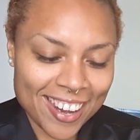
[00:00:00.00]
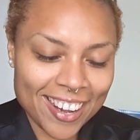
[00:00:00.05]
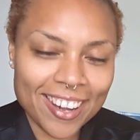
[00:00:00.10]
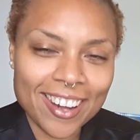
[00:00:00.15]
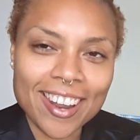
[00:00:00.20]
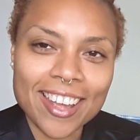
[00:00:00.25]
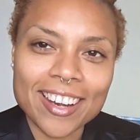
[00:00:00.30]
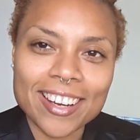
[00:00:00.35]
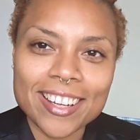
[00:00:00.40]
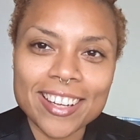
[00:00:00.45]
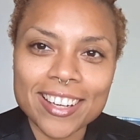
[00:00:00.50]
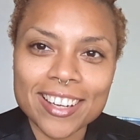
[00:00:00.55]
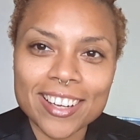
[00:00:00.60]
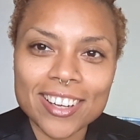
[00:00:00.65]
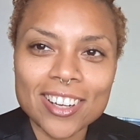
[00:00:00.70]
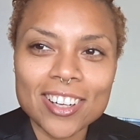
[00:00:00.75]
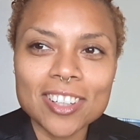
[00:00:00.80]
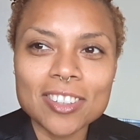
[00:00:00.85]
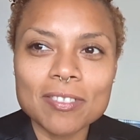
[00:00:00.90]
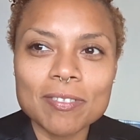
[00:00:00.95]
Nettie
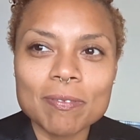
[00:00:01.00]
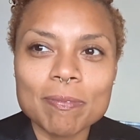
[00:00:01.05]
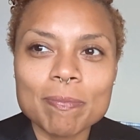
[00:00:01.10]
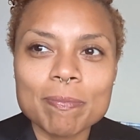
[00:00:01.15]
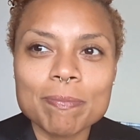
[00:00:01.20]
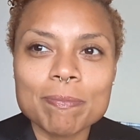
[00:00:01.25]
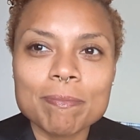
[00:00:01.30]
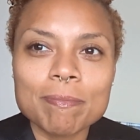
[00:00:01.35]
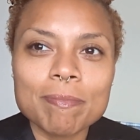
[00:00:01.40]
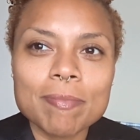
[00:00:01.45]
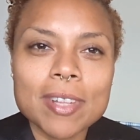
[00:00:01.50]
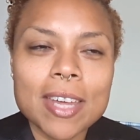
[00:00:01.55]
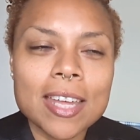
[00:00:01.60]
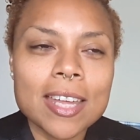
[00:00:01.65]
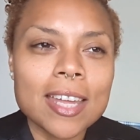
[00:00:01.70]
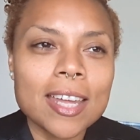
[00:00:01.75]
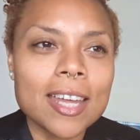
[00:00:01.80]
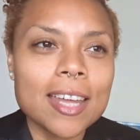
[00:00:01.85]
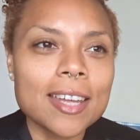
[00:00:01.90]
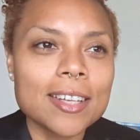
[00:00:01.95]
here
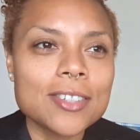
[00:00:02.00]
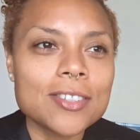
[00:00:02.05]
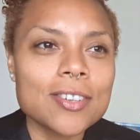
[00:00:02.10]
at